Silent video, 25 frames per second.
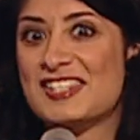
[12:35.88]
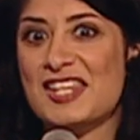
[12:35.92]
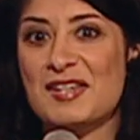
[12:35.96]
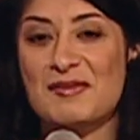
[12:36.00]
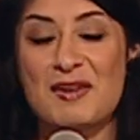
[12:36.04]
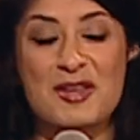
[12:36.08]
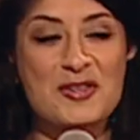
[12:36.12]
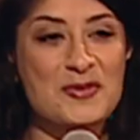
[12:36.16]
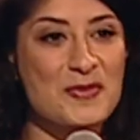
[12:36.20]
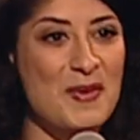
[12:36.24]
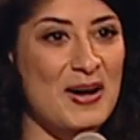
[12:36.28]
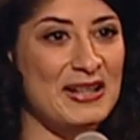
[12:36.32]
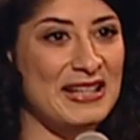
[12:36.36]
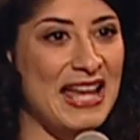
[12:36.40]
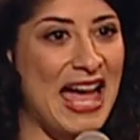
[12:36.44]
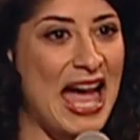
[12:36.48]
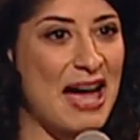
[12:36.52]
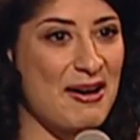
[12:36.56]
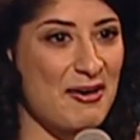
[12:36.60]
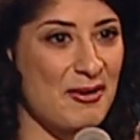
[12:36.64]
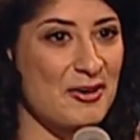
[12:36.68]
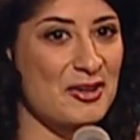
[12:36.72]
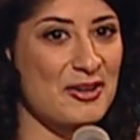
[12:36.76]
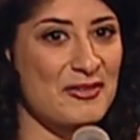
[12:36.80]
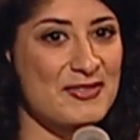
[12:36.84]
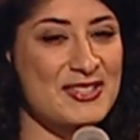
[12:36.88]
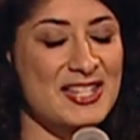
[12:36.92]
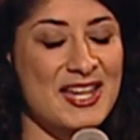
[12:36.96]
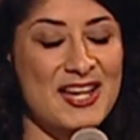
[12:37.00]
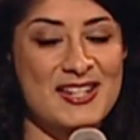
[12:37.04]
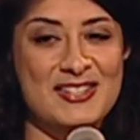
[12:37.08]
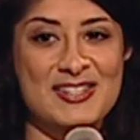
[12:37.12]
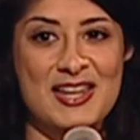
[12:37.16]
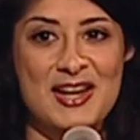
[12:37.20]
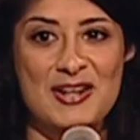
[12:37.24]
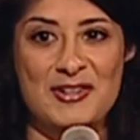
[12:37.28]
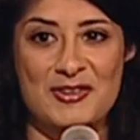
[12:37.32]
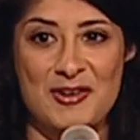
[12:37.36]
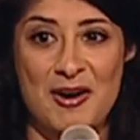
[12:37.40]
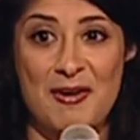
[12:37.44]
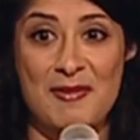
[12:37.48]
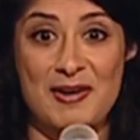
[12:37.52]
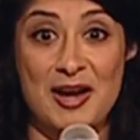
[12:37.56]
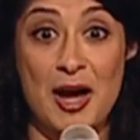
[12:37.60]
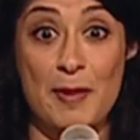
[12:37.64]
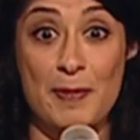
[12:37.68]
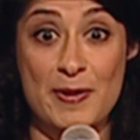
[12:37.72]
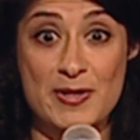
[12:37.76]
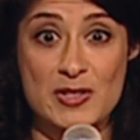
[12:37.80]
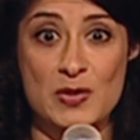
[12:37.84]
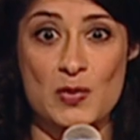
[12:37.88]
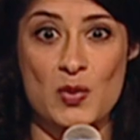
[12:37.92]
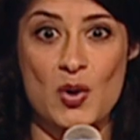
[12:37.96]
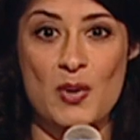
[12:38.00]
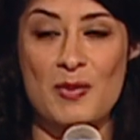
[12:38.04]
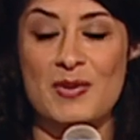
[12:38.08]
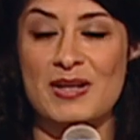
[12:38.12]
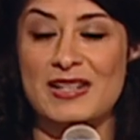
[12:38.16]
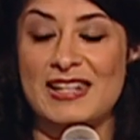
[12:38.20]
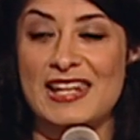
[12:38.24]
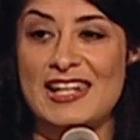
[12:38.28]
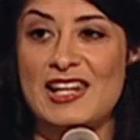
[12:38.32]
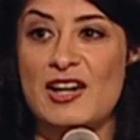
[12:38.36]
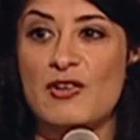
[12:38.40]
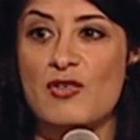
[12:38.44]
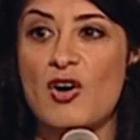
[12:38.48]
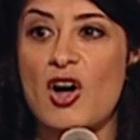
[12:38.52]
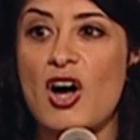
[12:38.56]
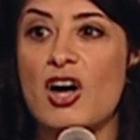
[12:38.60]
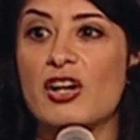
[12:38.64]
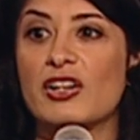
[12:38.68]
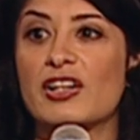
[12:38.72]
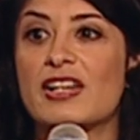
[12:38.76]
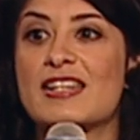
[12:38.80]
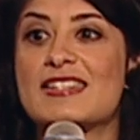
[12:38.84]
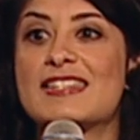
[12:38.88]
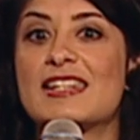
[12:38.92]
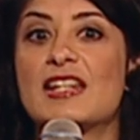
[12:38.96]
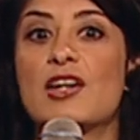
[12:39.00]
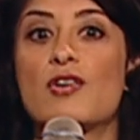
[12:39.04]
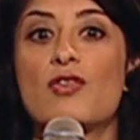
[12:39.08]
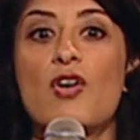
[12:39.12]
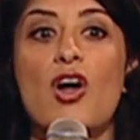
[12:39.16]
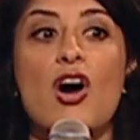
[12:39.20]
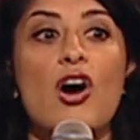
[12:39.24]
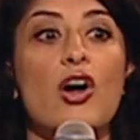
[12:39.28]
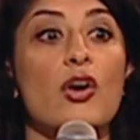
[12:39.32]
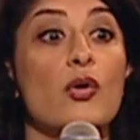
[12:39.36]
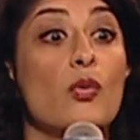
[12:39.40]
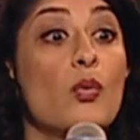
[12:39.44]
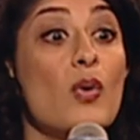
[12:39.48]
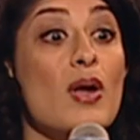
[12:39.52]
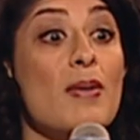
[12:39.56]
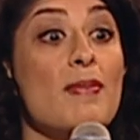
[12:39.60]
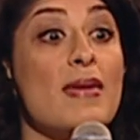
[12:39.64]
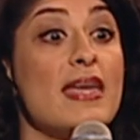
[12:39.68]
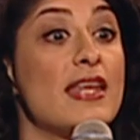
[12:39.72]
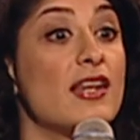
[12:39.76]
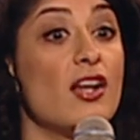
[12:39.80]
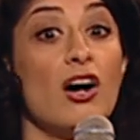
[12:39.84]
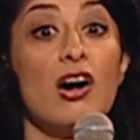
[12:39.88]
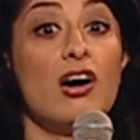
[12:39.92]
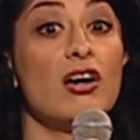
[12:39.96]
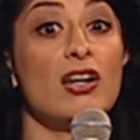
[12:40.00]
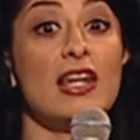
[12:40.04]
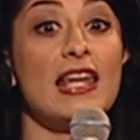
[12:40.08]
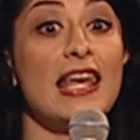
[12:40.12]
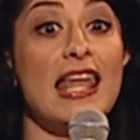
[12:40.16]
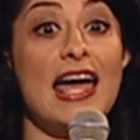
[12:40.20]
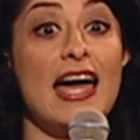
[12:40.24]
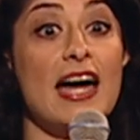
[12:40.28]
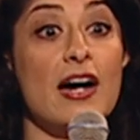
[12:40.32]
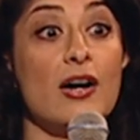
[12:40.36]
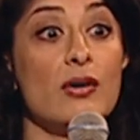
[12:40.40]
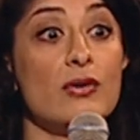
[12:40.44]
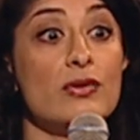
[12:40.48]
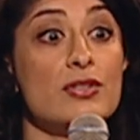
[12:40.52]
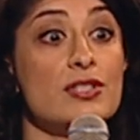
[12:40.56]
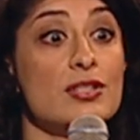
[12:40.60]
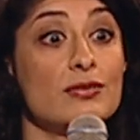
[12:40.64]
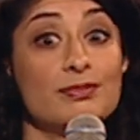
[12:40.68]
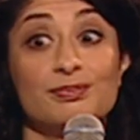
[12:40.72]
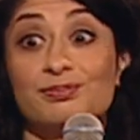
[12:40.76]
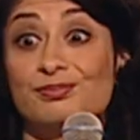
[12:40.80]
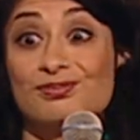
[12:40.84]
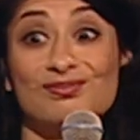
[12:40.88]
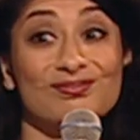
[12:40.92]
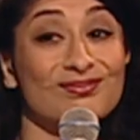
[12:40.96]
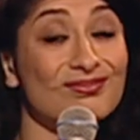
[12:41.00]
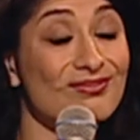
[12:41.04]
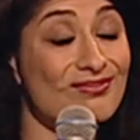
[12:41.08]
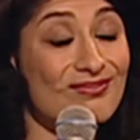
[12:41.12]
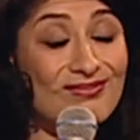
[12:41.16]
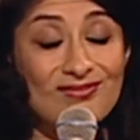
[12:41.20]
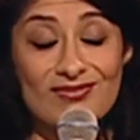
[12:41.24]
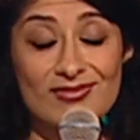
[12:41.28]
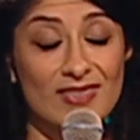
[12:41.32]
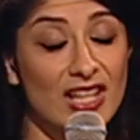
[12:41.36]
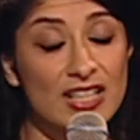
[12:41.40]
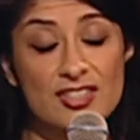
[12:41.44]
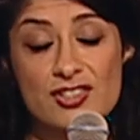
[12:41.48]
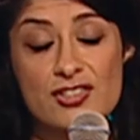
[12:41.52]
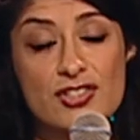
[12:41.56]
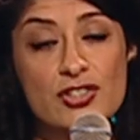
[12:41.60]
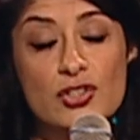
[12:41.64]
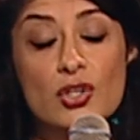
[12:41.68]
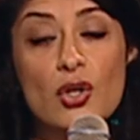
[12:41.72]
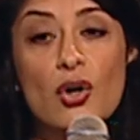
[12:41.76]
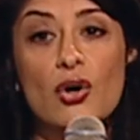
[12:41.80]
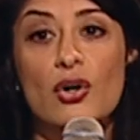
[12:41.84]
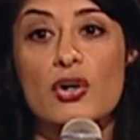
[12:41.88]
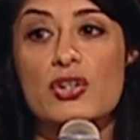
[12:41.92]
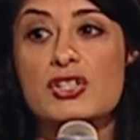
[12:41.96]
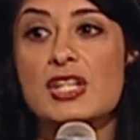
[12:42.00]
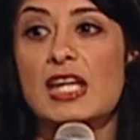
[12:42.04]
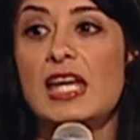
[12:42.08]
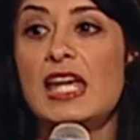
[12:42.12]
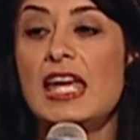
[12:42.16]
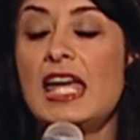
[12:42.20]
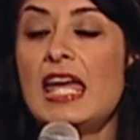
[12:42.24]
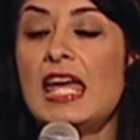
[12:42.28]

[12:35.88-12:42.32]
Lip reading: sometimes wonder how I would have turned out growing up as a woman in Iran, because in Iran, women aren't allowed. They're just not.